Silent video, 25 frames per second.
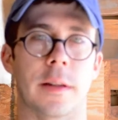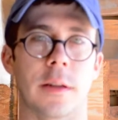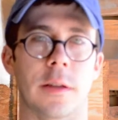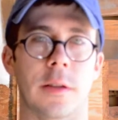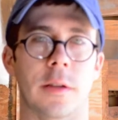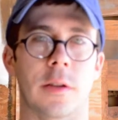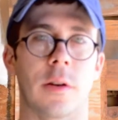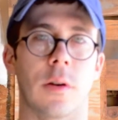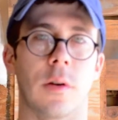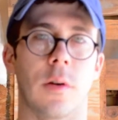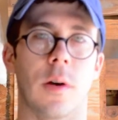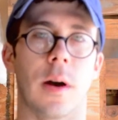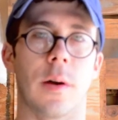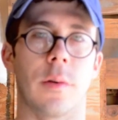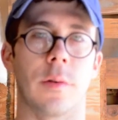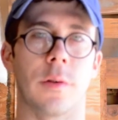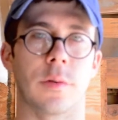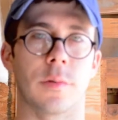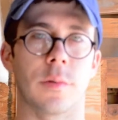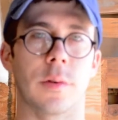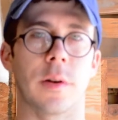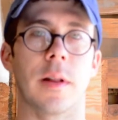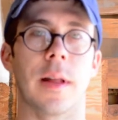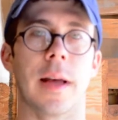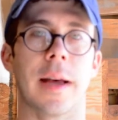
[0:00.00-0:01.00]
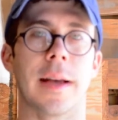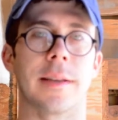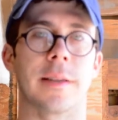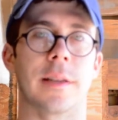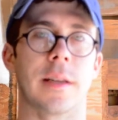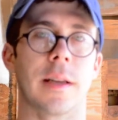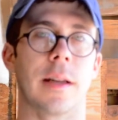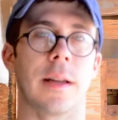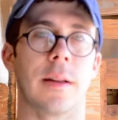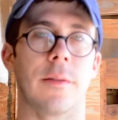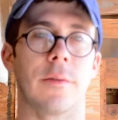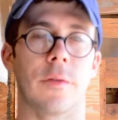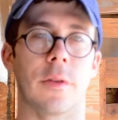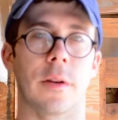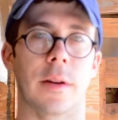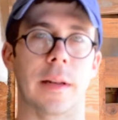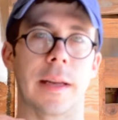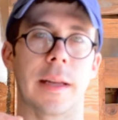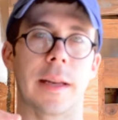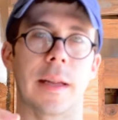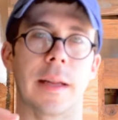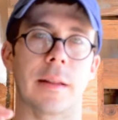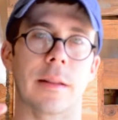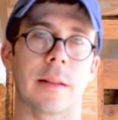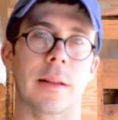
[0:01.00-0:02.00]
and so I was real hesitant for
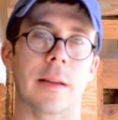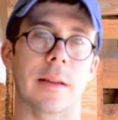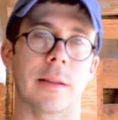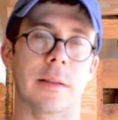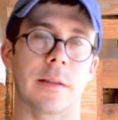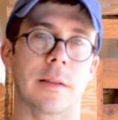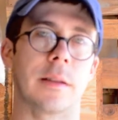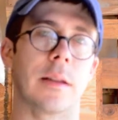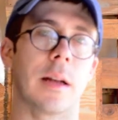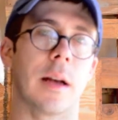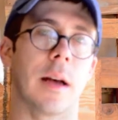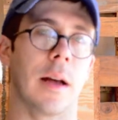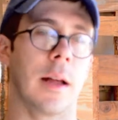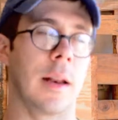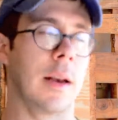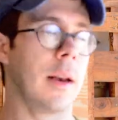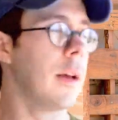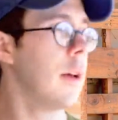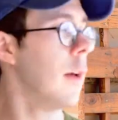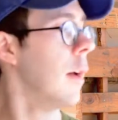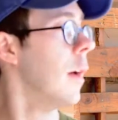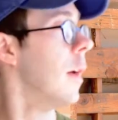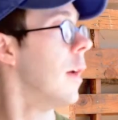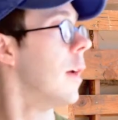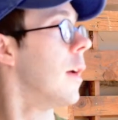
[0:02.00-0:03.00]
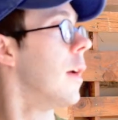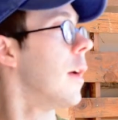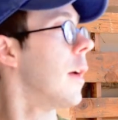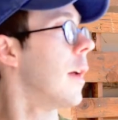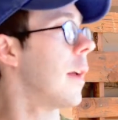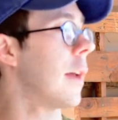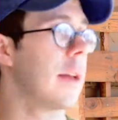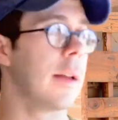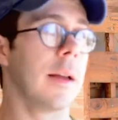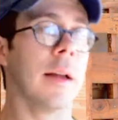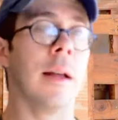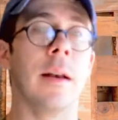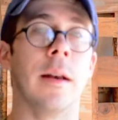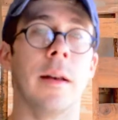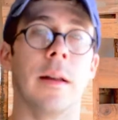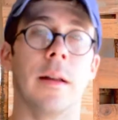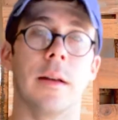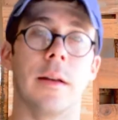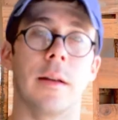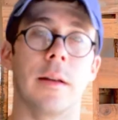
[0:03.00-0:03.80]
getting things done and